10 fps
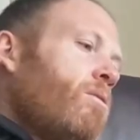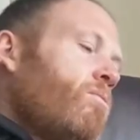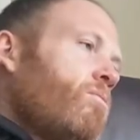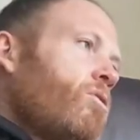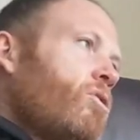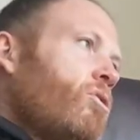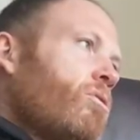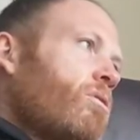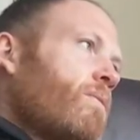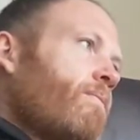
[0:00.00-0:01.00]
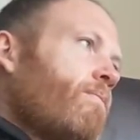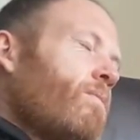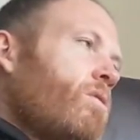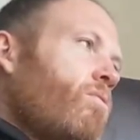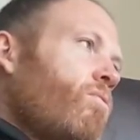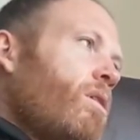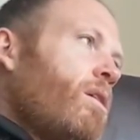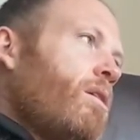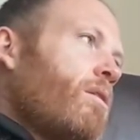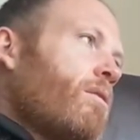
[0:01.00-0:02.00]
was just the
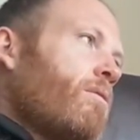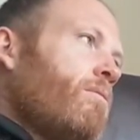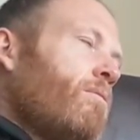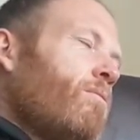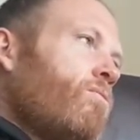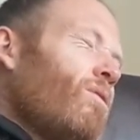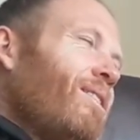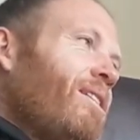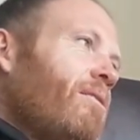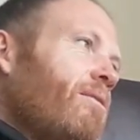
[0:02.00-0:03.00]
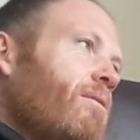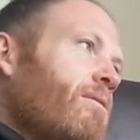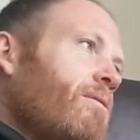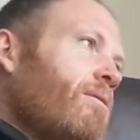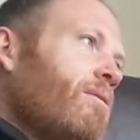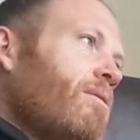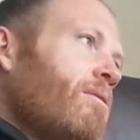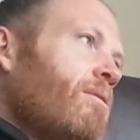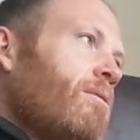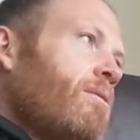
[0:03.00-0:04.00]
wrong release.
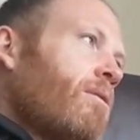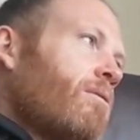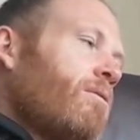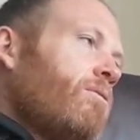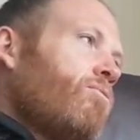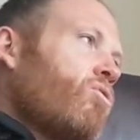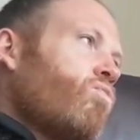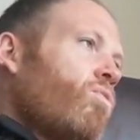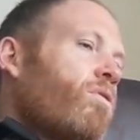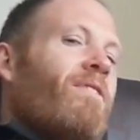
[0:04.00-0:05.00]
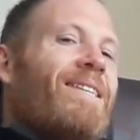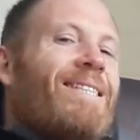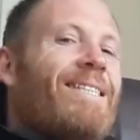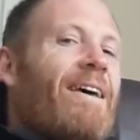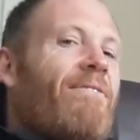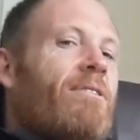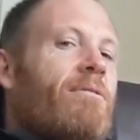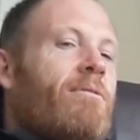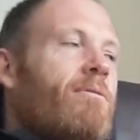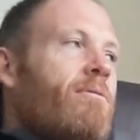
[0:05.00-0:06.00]
It was just one of like 7